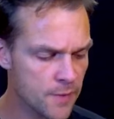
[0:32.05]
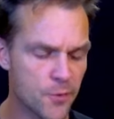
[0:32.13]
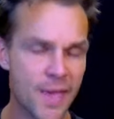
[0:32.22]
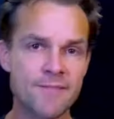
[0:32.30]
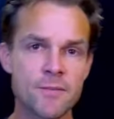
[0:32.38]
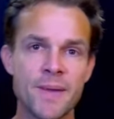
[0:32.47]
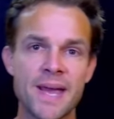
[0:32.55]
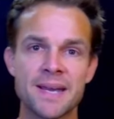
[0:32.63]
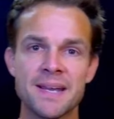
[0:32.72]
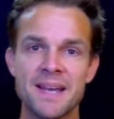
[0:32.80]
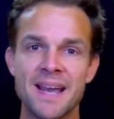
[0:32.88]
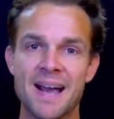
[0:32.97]
If we haven't
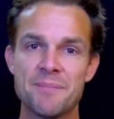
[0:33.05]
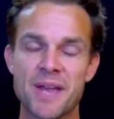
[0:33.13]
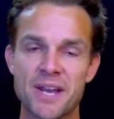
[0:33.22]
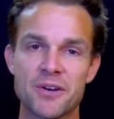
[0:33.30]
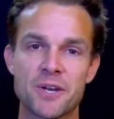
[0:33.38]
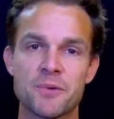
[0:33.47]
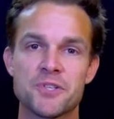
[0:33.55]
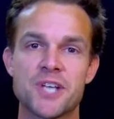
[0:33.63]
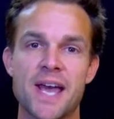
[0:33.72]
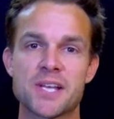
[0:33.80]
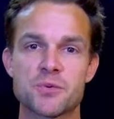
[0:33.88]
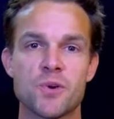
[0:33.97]
met, I'm Eric with
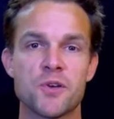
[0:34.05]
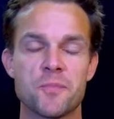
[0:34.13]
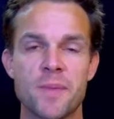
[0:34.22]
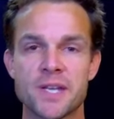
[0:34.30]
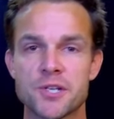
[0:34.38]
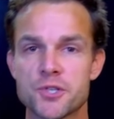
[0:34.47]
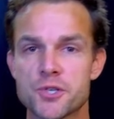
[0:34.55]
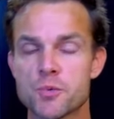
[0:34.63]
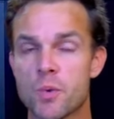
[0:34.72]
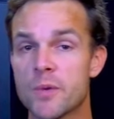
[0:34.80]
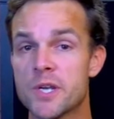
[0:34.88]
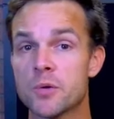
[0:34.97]
Jazz Wealth
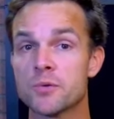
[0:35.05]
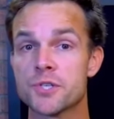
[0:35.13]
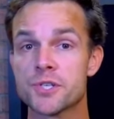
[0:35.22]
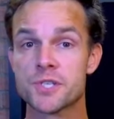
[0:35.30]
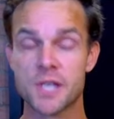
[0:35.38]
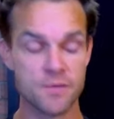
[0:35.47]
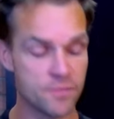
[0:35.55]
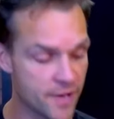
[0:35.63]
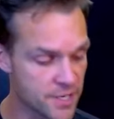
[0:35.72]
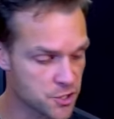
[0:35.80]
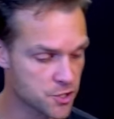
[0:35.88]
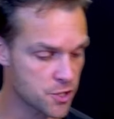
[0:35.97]
Managers, where we don't just
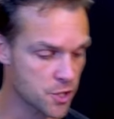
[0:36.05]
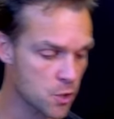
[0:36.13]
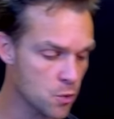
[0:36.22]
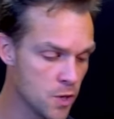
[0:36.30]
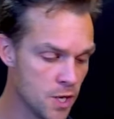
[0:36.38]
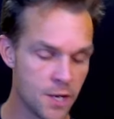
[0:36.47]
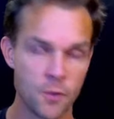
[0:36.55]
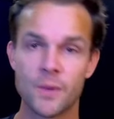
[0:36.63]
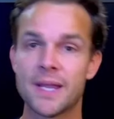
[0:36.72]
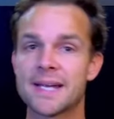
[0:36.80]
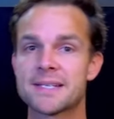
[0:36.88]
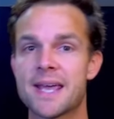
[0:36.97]
invest your dough,
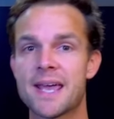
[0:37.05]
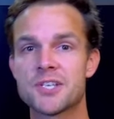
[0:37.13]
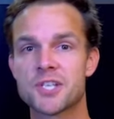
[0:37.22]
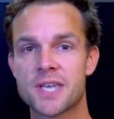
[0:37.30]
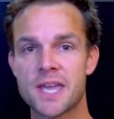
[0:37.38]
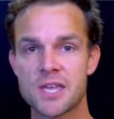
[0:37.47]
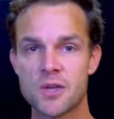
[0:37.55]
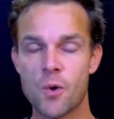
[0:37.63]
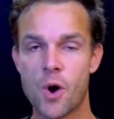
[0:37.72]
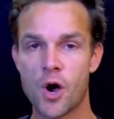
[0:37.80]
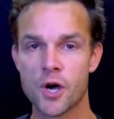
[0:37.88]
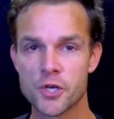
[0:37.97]
we like to educate
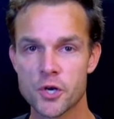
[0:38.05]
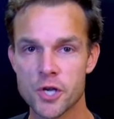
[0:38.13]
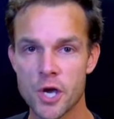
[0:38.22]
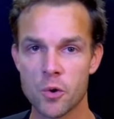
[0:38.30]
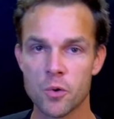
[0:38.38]
you on your